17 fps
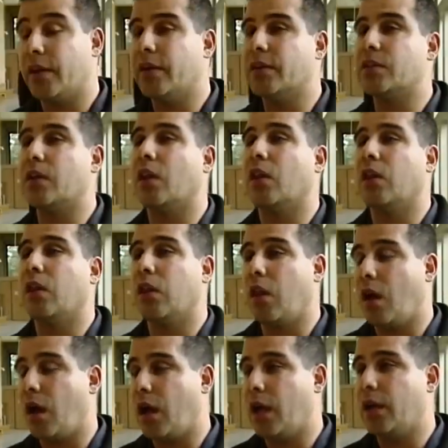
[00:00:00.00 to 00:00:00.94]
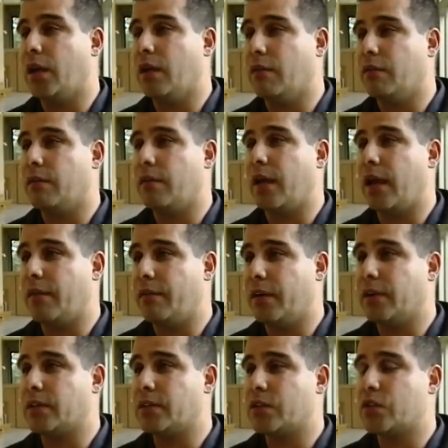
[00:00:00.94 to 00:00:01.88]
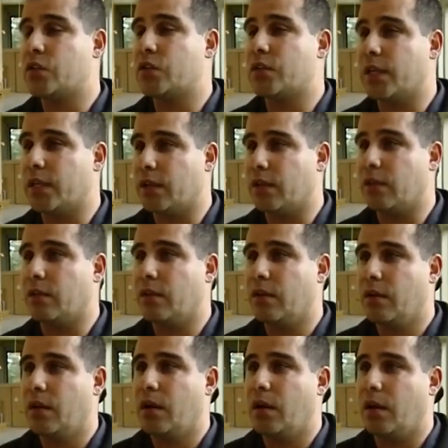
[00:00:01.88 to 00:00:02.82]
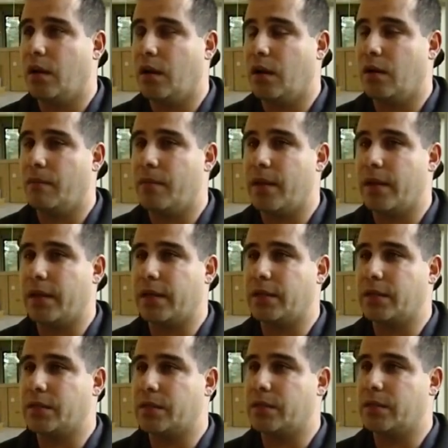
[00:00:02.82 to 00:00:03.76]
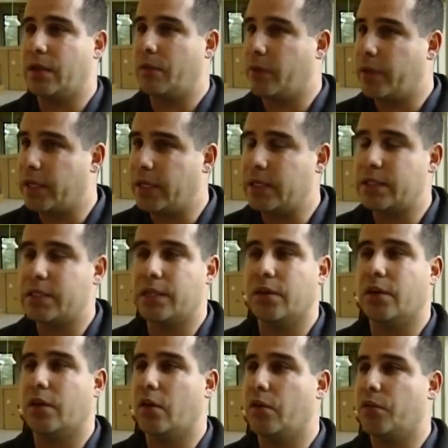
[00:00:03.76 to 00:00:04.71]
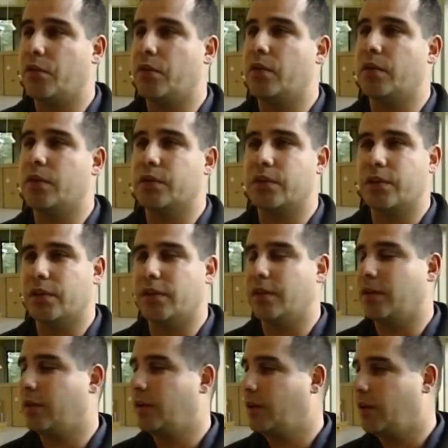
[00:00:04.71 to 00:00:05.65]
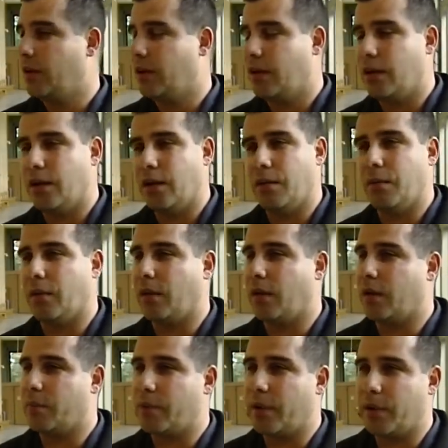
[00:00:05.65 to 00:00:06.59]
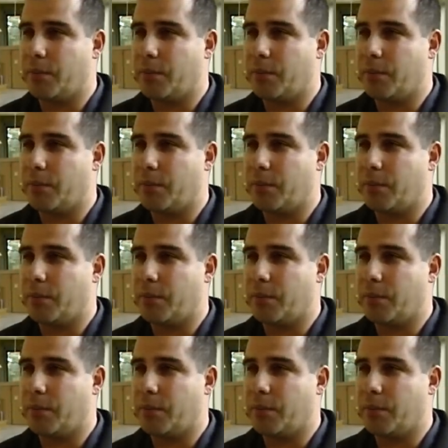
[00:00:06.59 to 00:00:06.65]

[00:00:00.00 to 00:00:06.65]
There is a lot of evidence still um, that needs that we need to still go through. There's still um, a lot of